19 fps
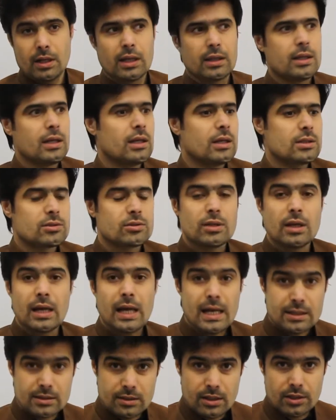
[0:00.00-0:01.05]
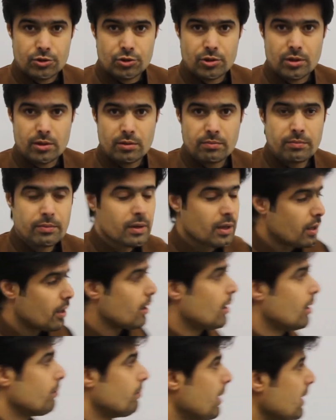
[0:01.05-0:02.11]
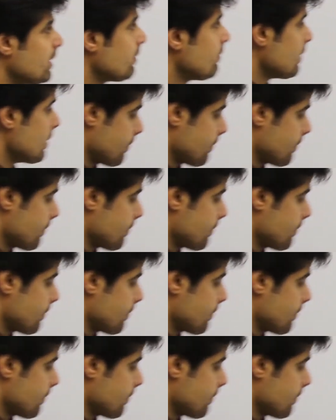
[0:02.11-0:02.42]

I think it's the last lecture. By the way,